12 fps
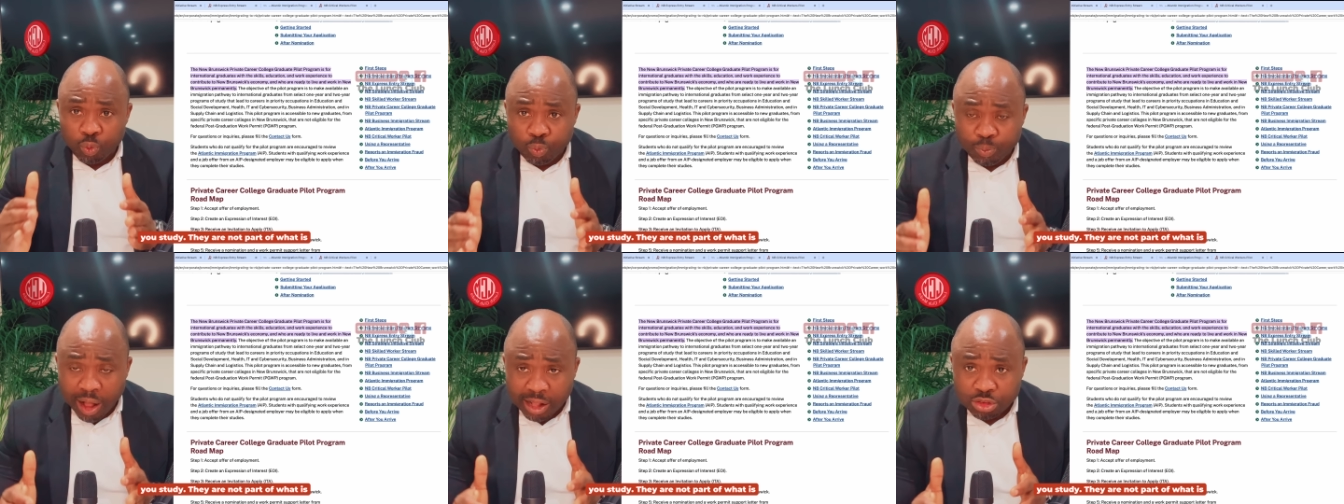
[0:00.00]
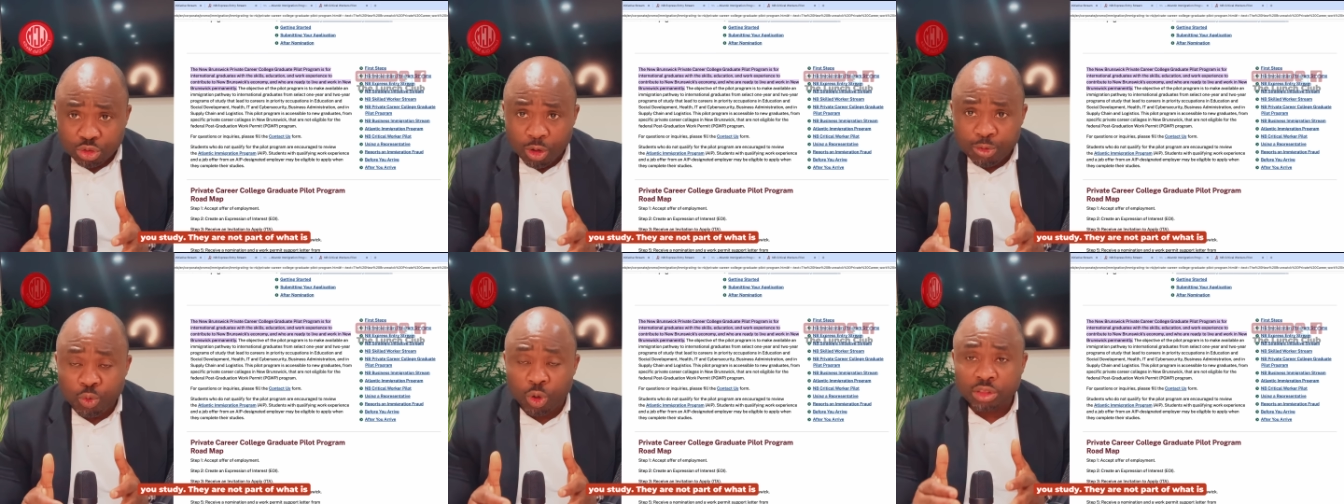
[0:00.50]
part
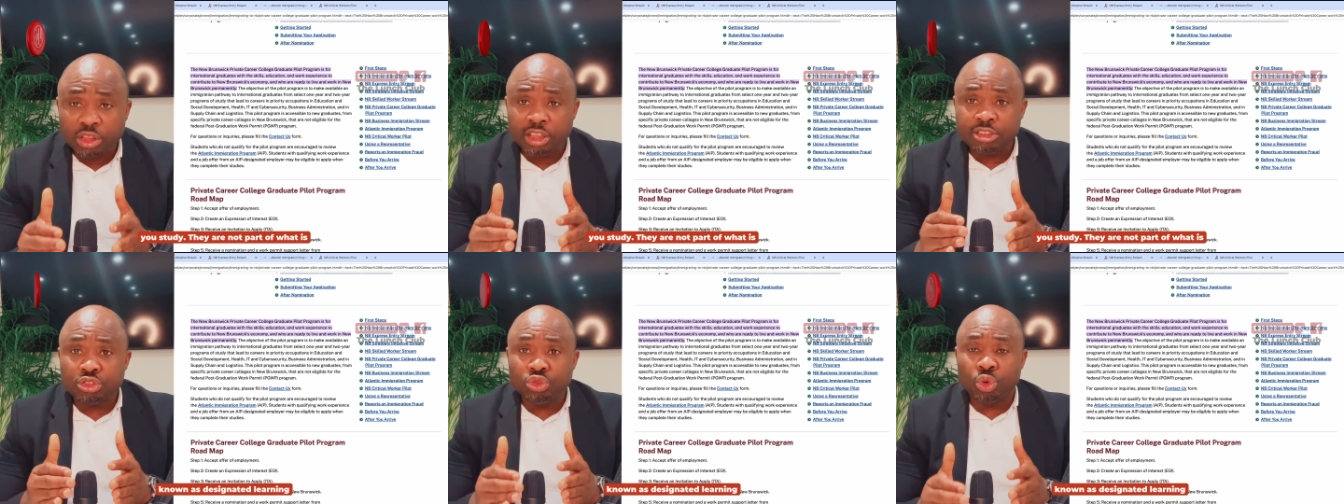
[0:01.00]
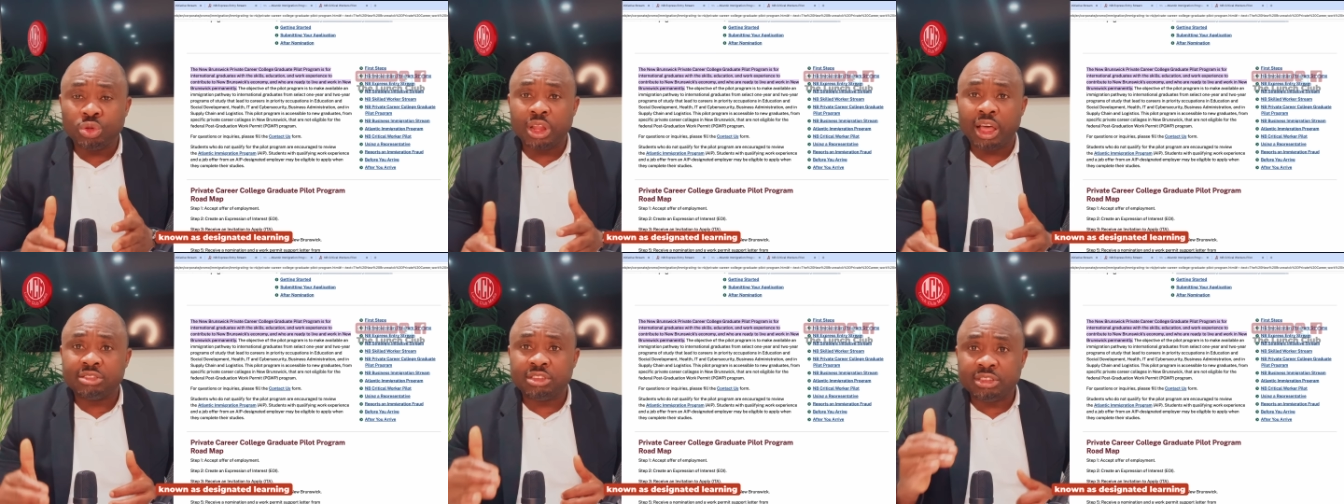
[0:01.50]
of what is known
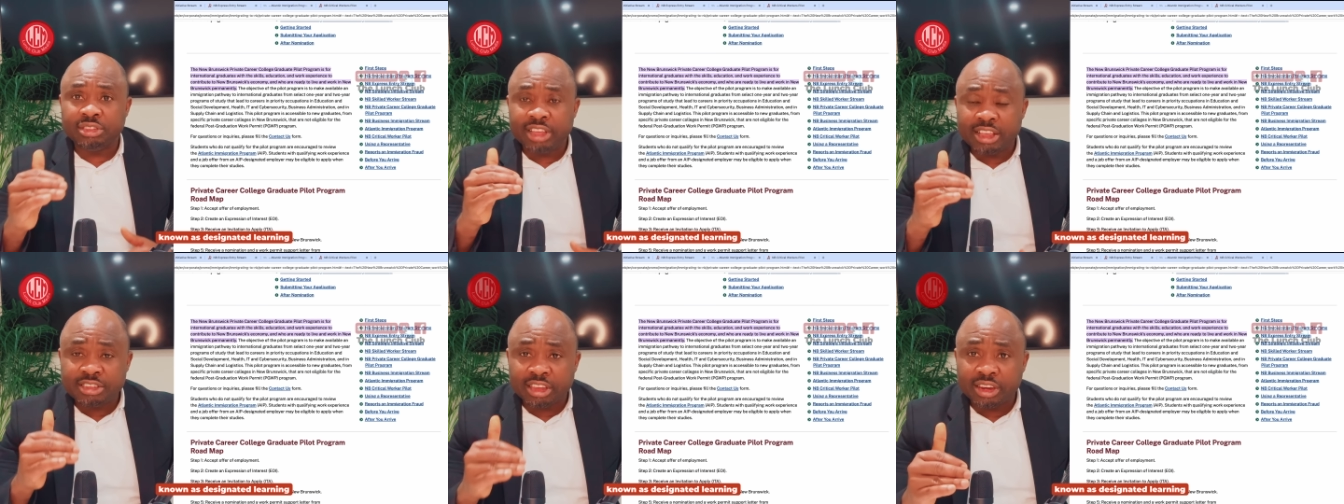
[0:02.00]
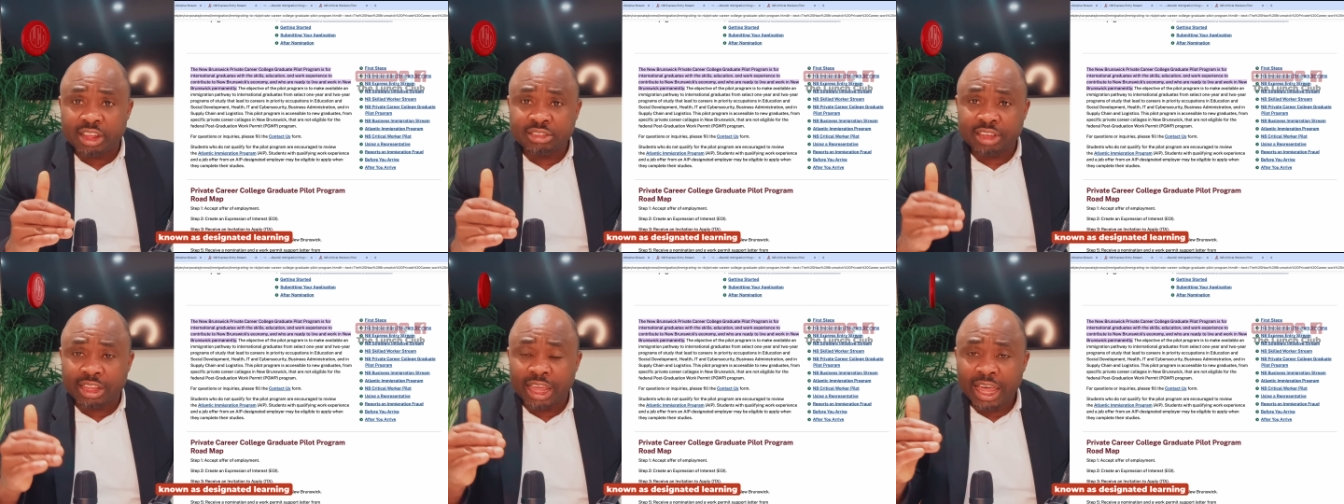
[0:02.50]
as the
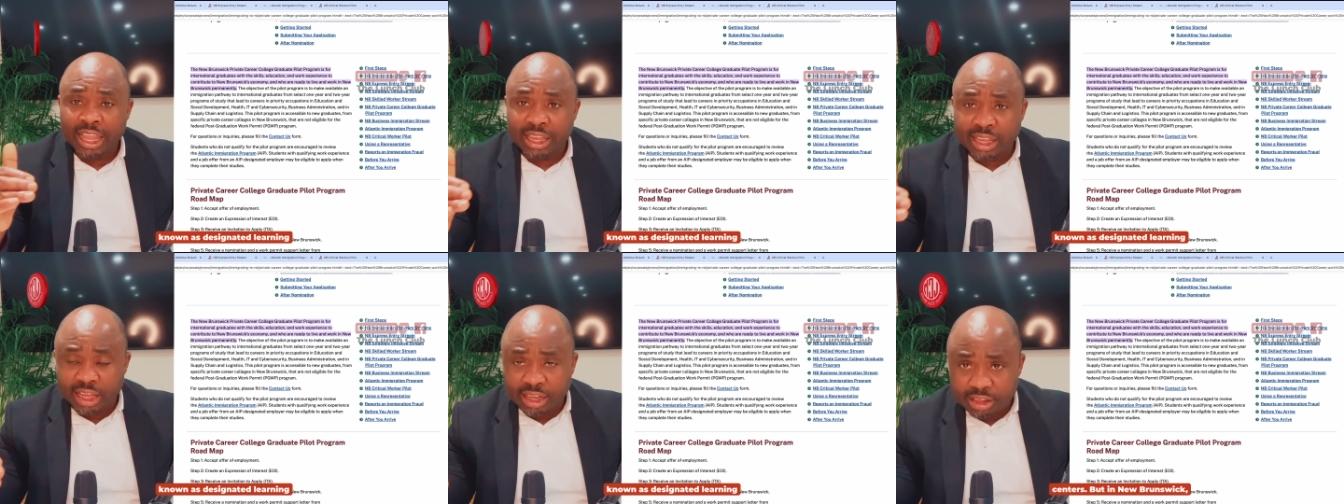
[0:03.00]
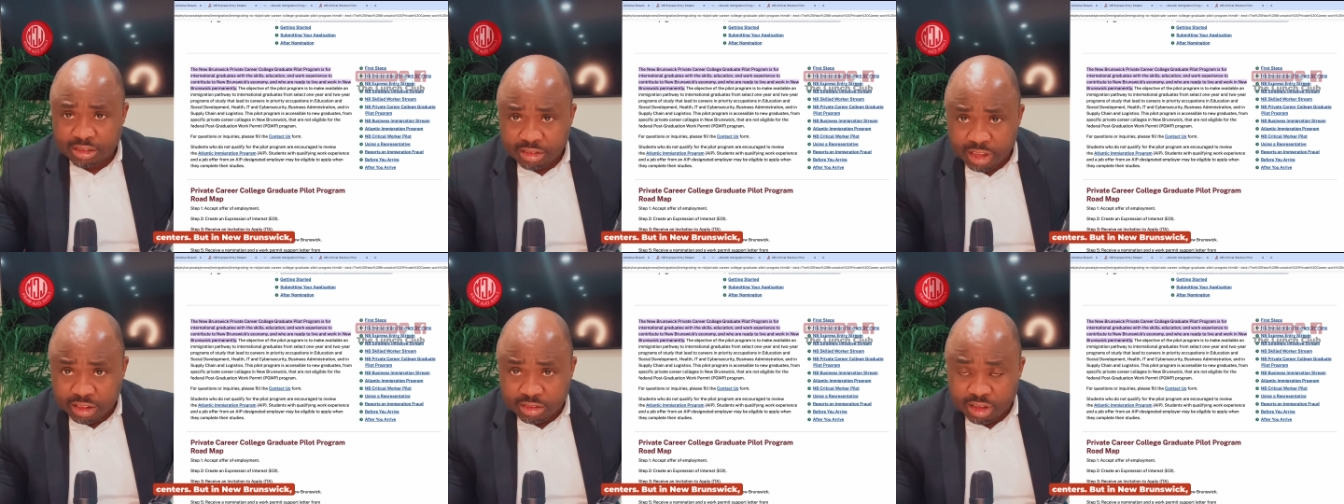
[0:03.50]
designated learning
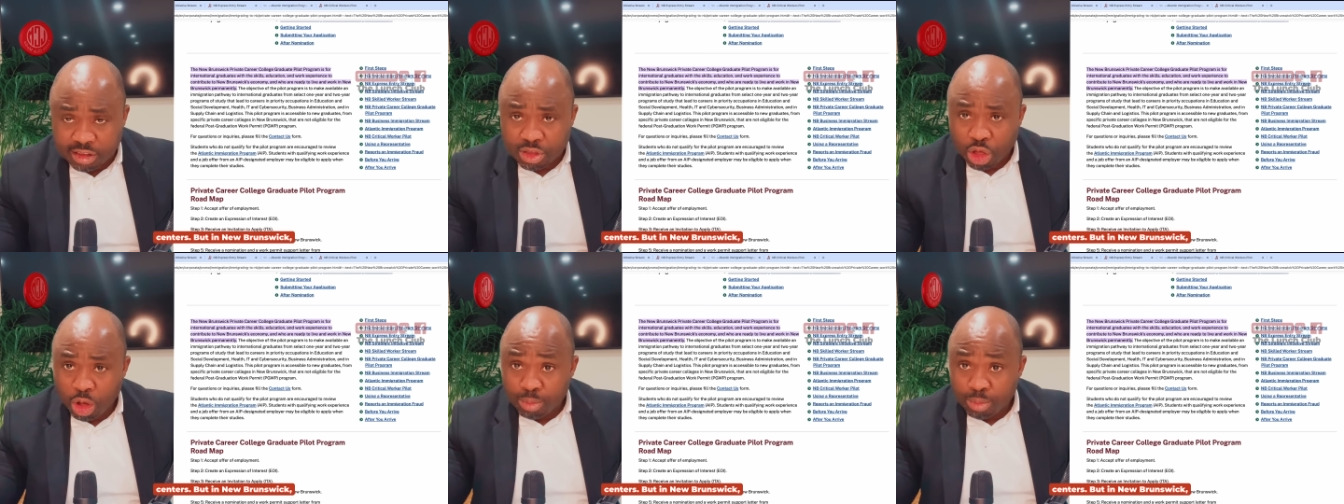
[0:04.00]
centers.